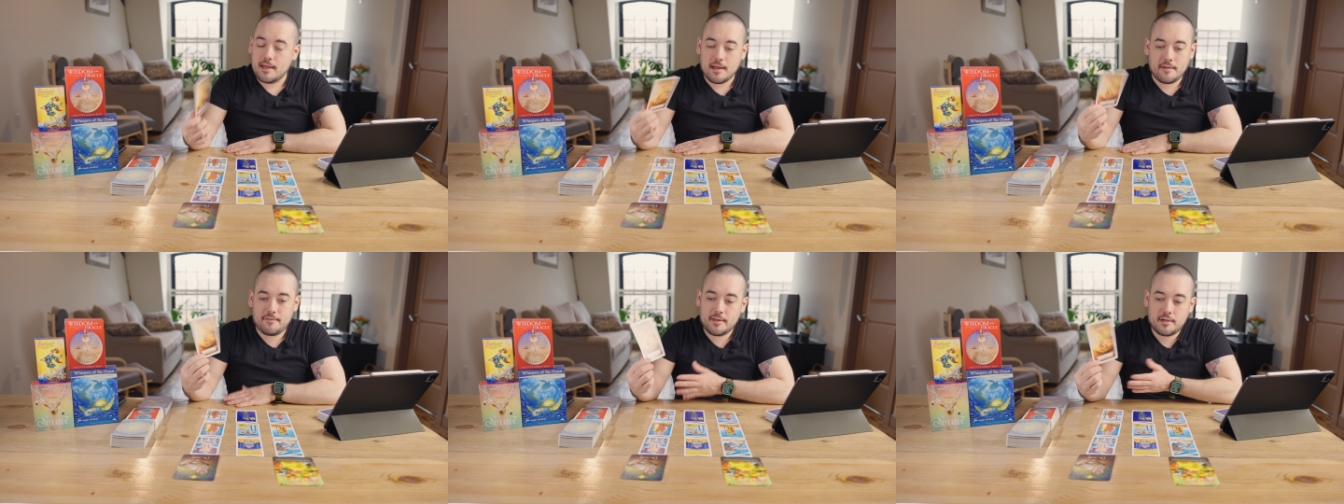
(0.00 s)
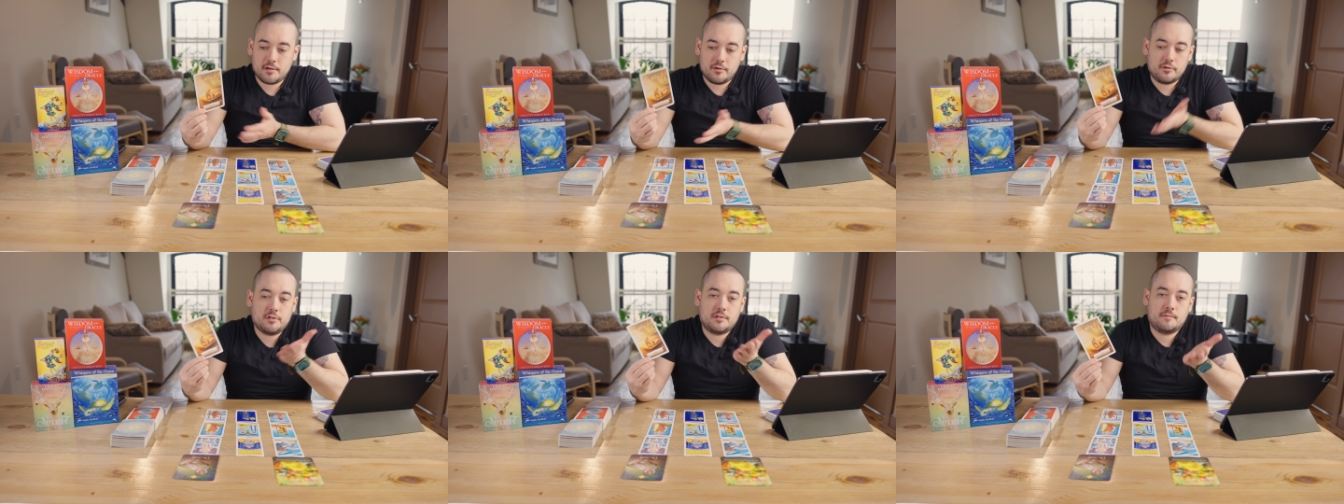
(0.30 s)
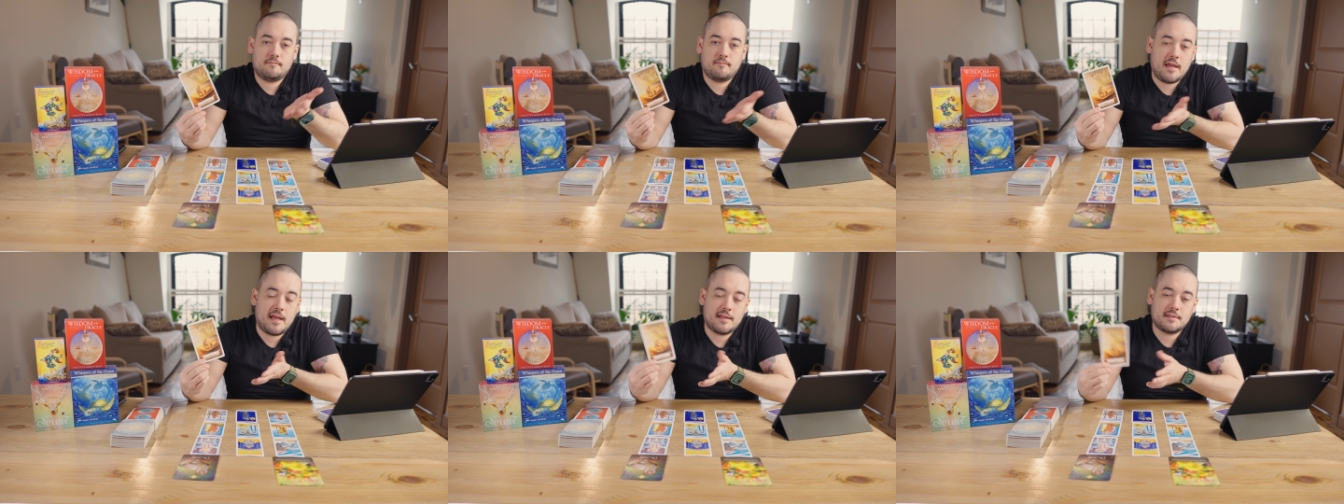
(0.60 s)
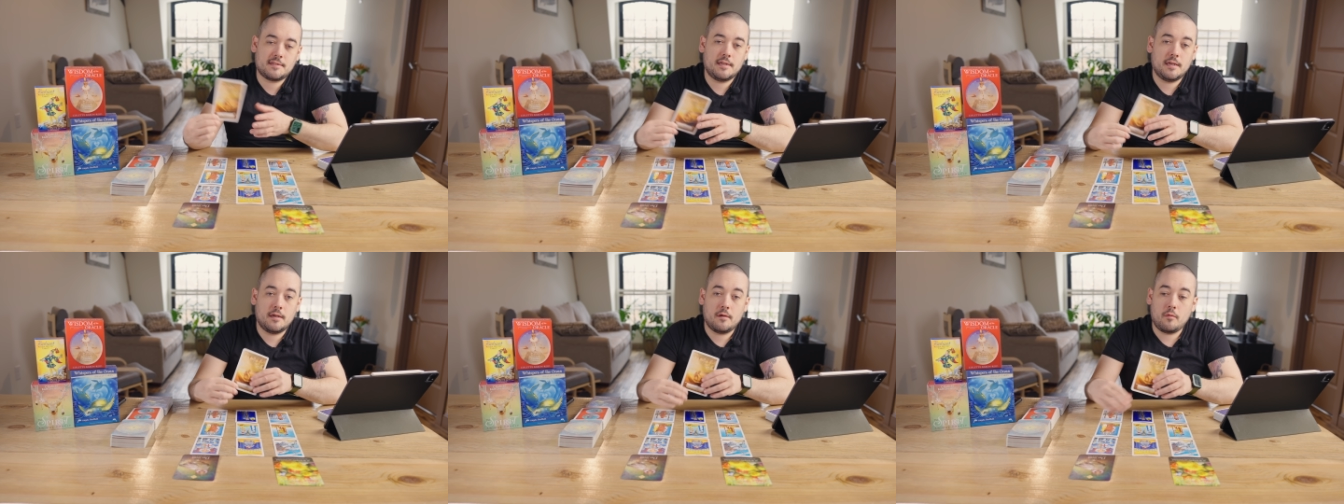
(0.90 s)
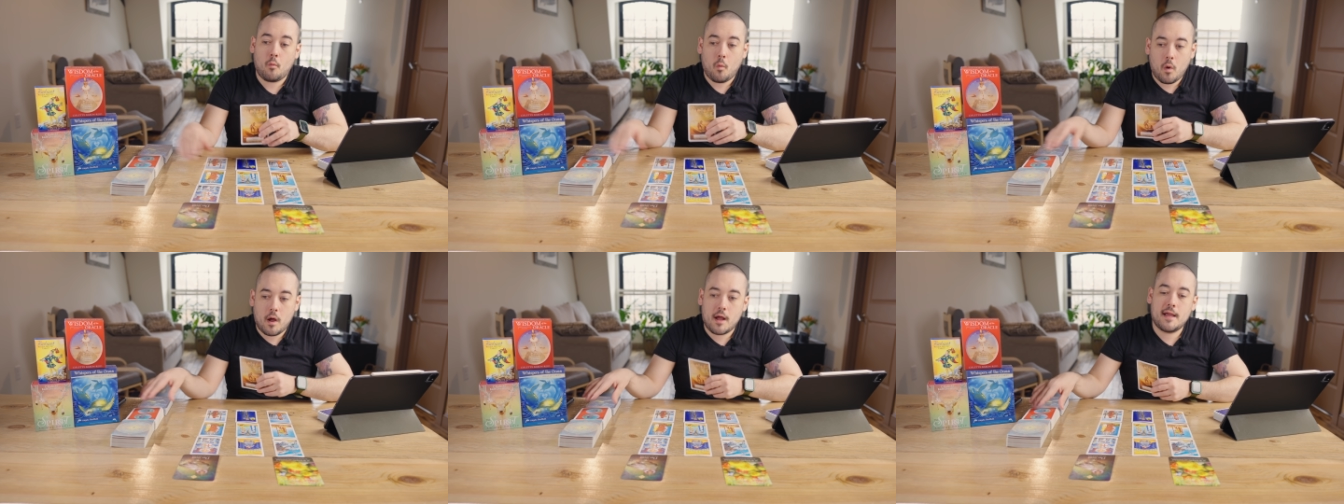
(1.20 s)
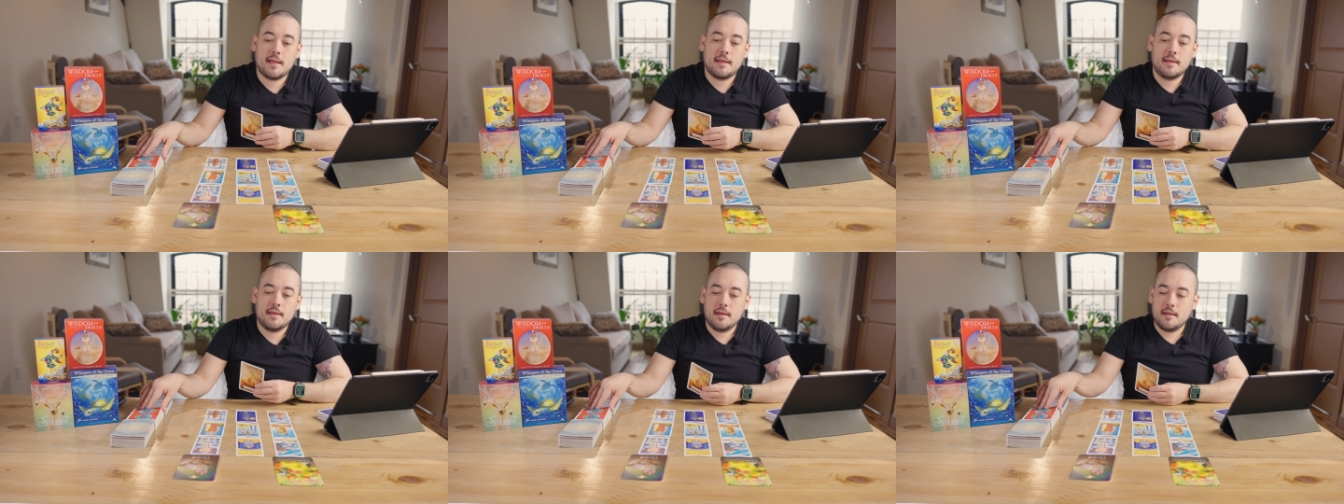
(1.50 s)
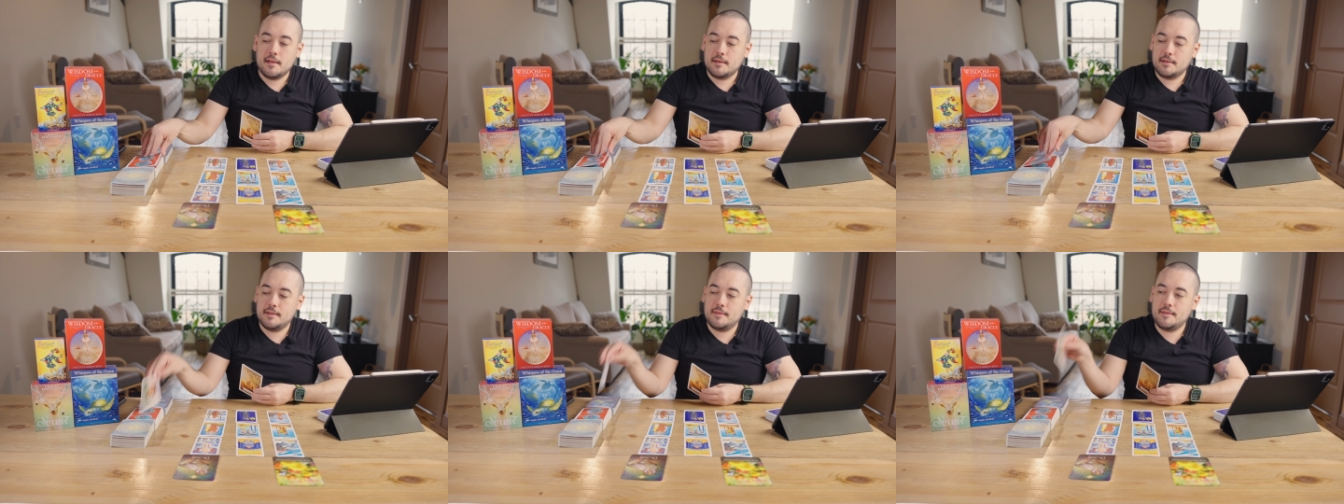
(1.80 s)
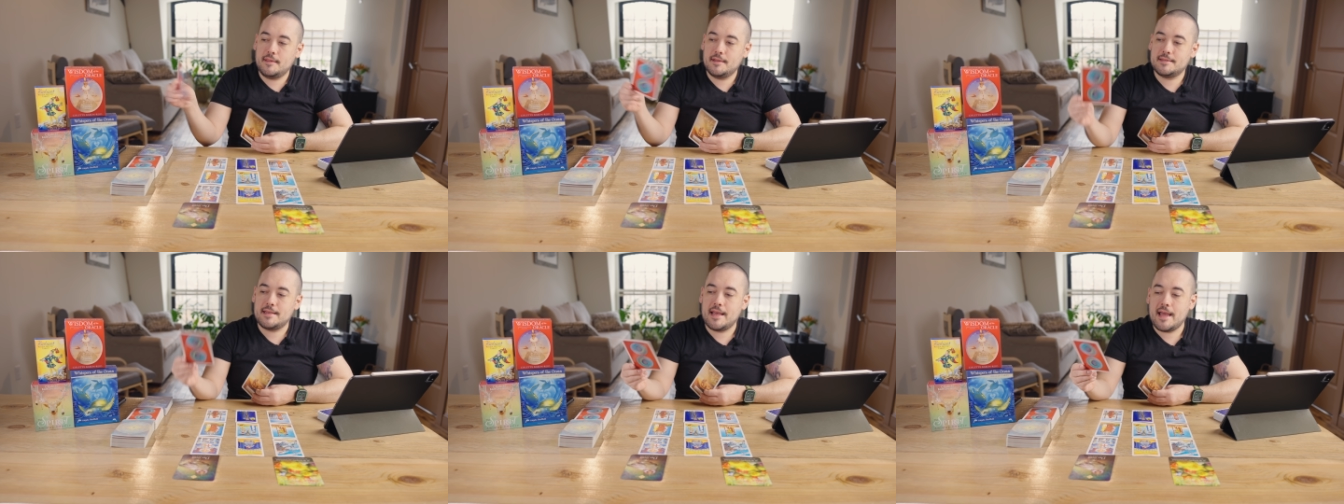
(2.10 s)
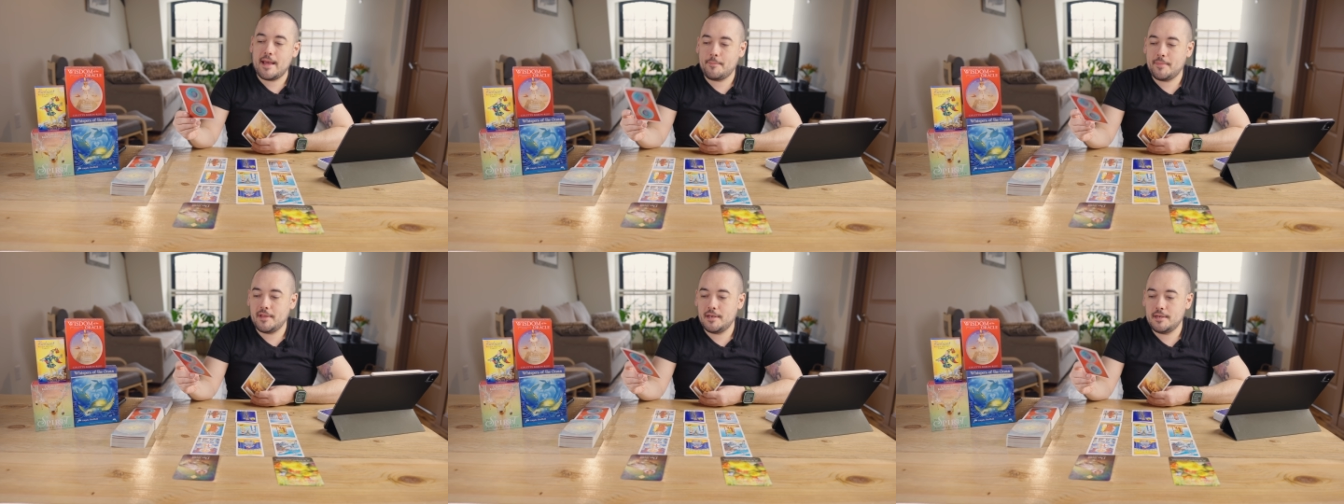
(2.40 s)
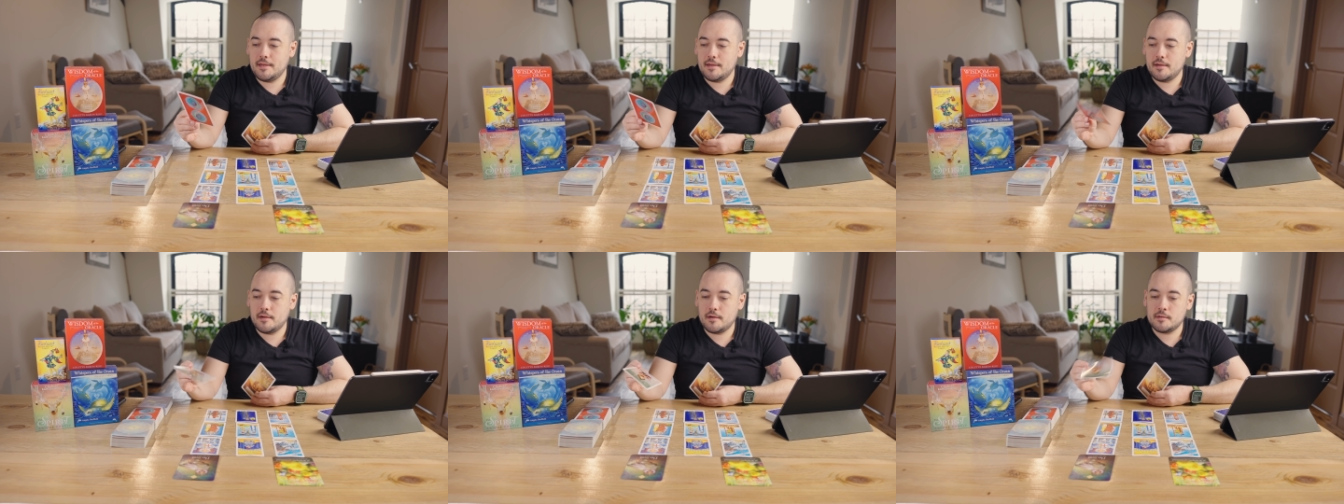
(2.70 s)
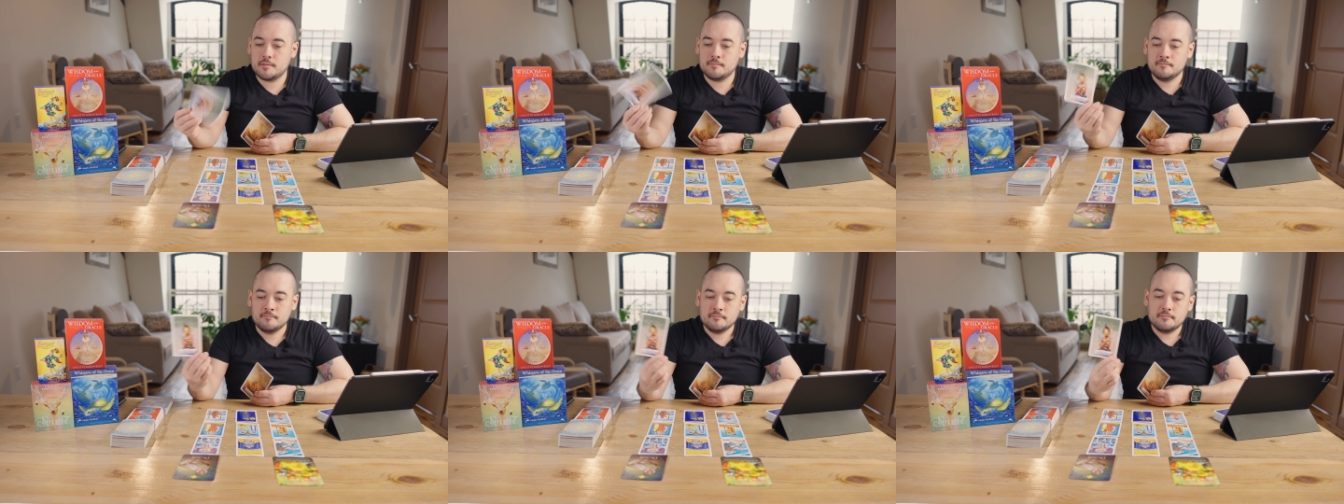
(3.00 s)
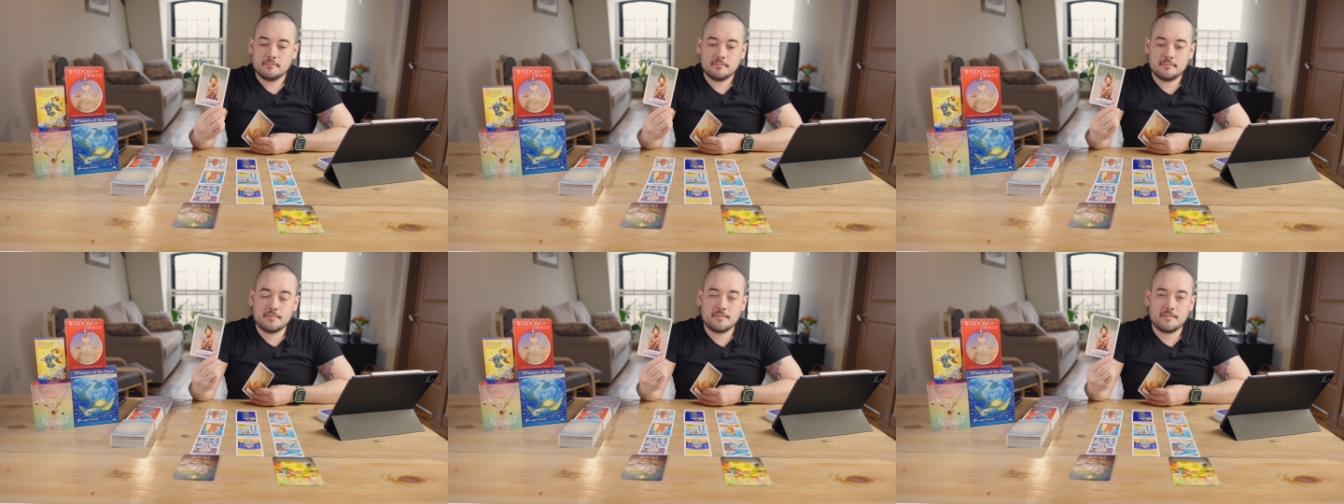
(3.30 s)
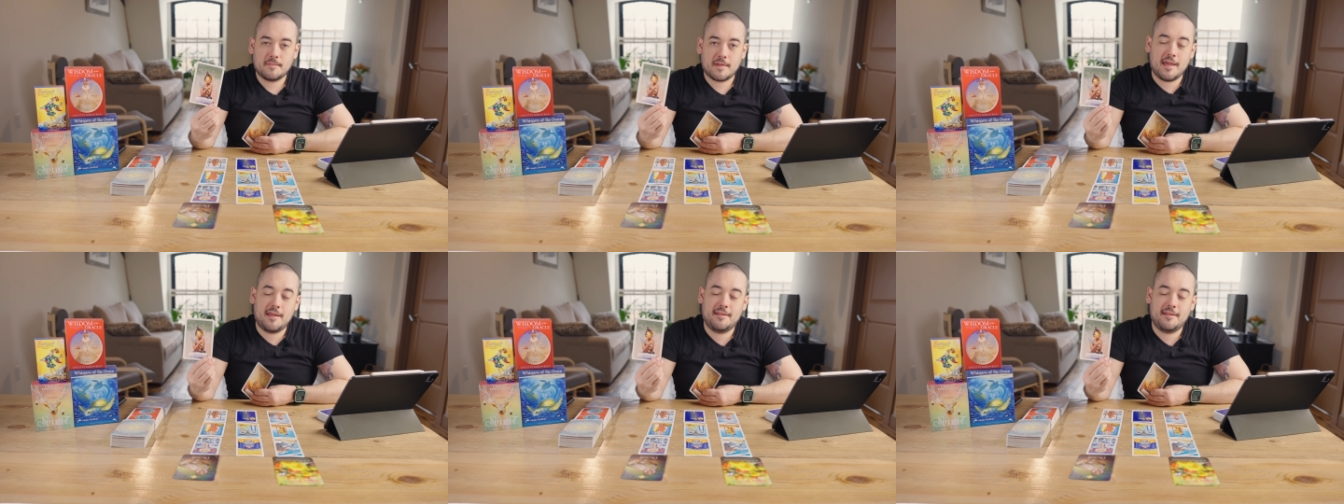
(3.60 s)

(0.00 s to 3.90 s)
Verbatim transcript: I feel like you're just asking, why did this happen here? Mm.